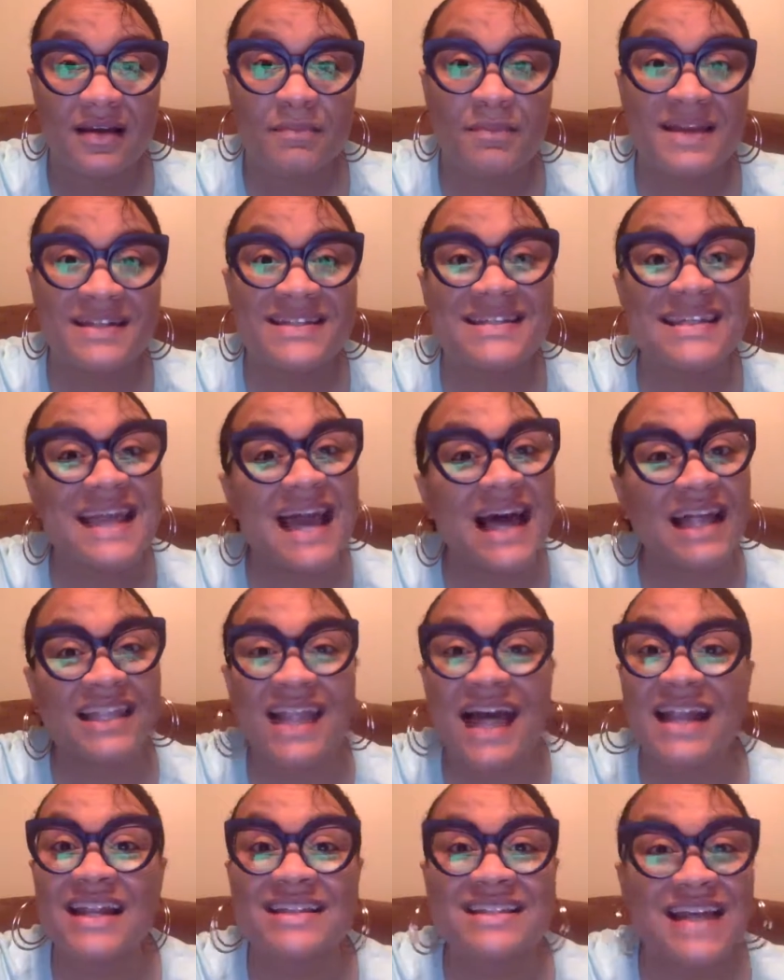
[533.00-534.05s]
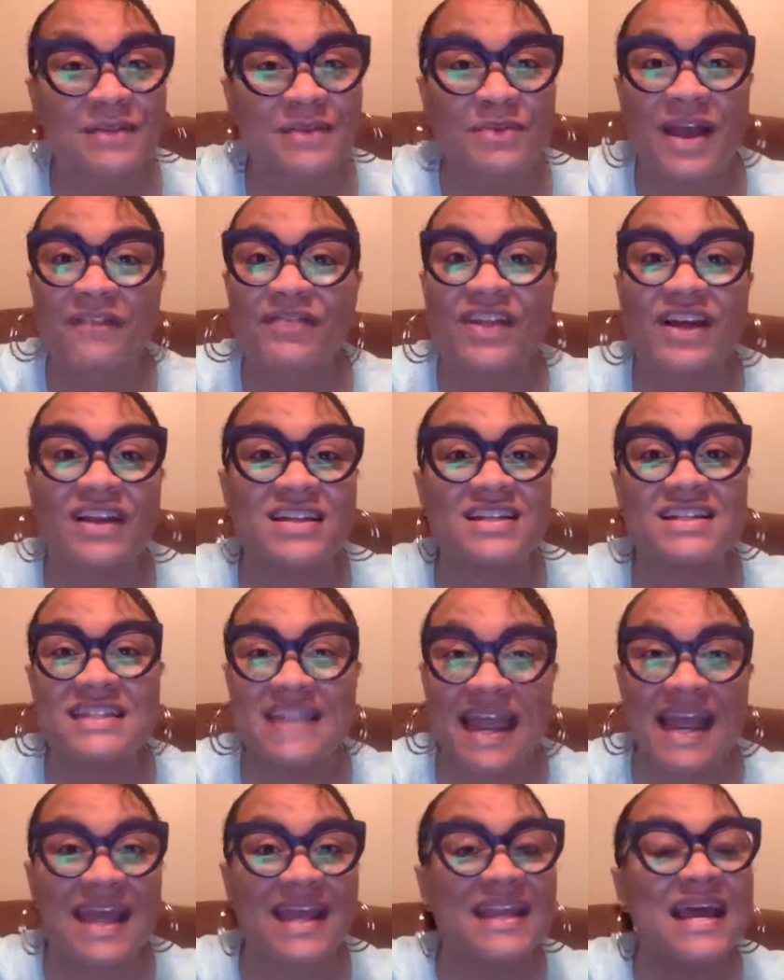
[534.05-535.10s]
But see, a lot of times we have to
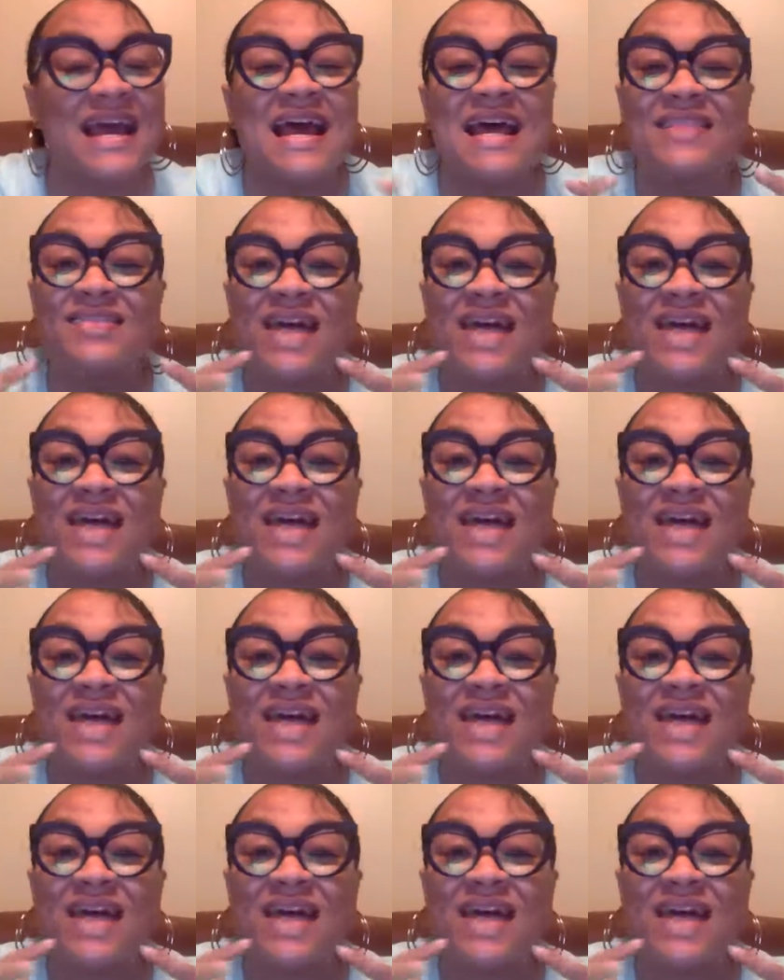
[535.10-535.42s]
understand